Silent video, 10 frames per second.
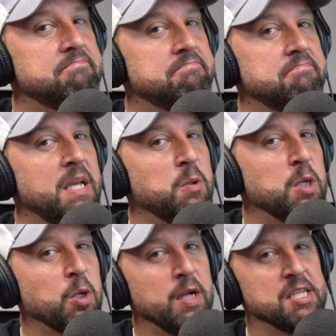May want to
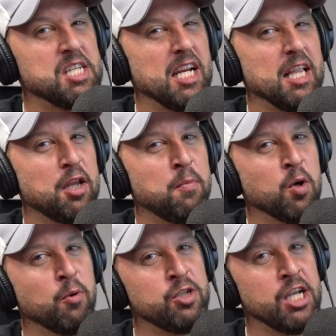go ahead and study a little
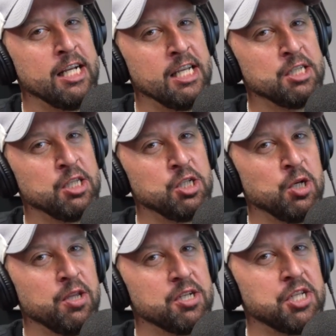more when JJ's on the
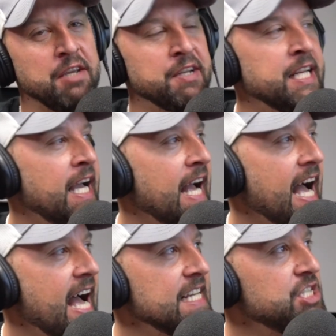show there, Stephen.
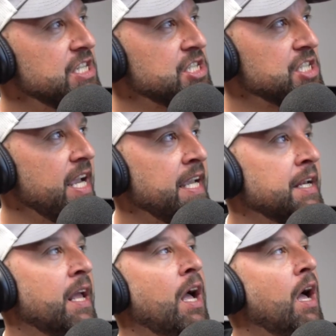I just
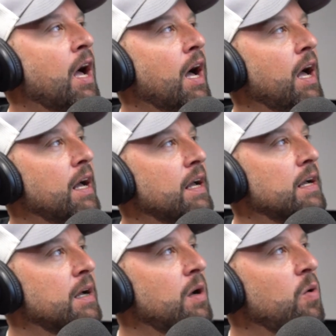saying.
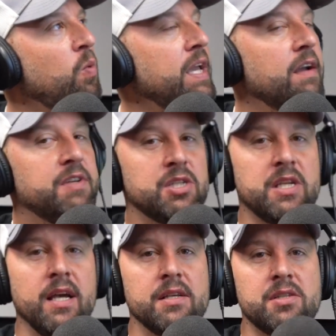Uh, we have
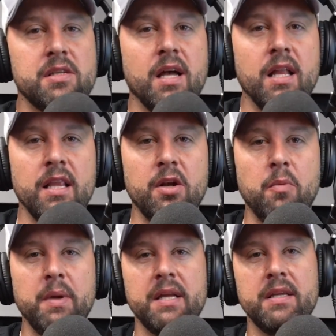discussed a little
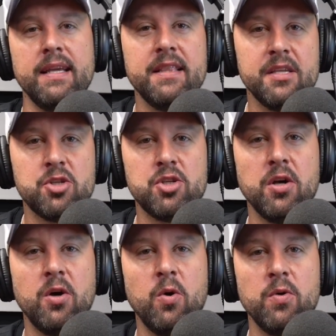bit in this
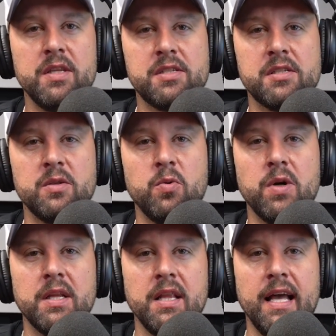show. This is the
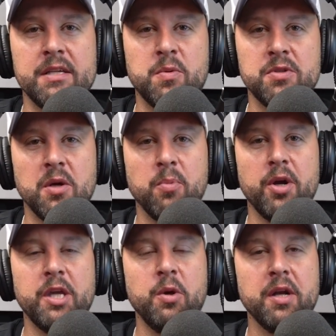one of the last ones I'll
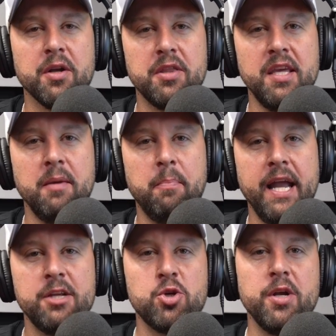bring you here. The
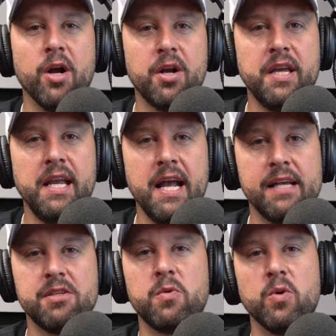patriarchy,
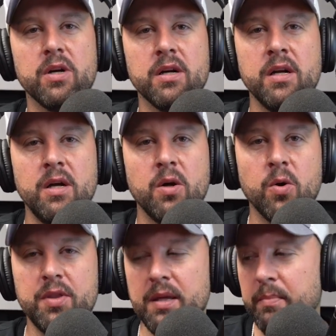as it were,
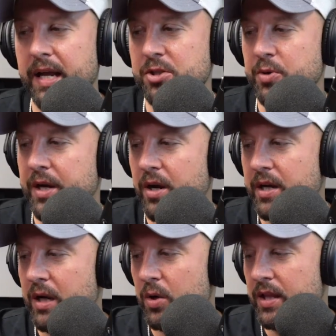or the
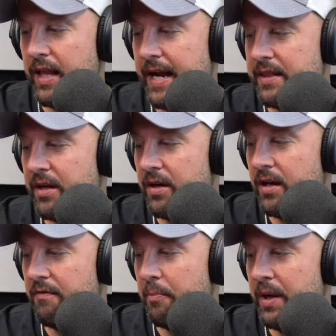matriarchy, or the lack
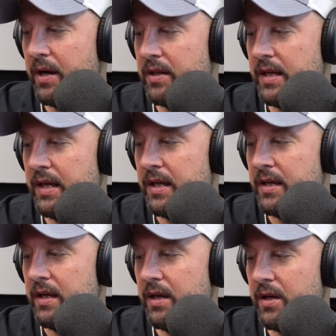thereof. Apparently,
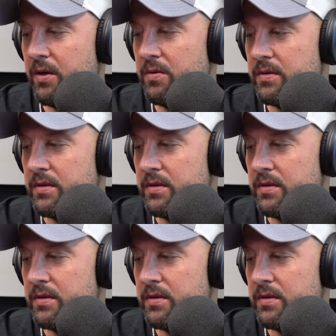you know,